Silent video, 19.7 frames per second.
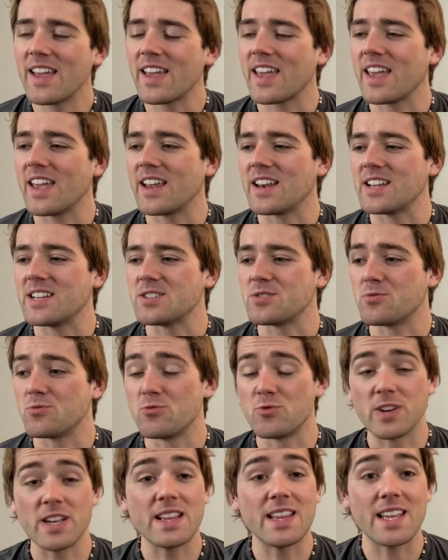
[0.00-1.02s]
It is
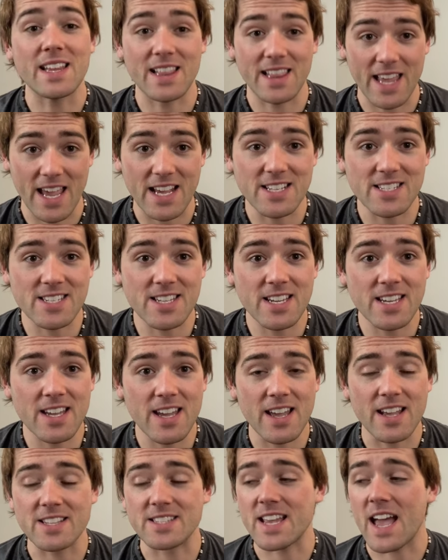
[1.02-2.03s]
really lazy.
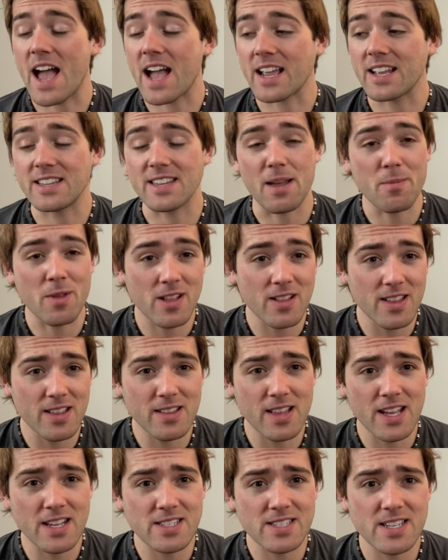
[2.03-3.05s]
It's academically
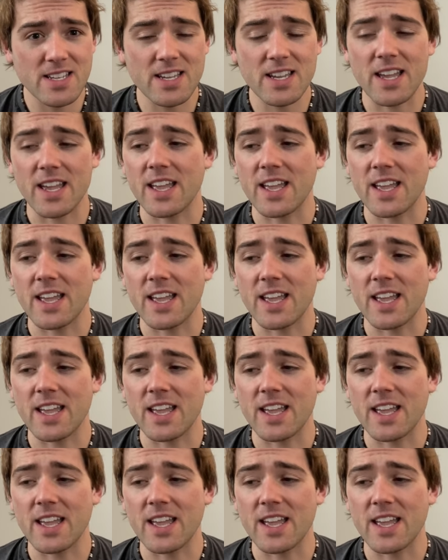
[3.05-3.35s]
lazy.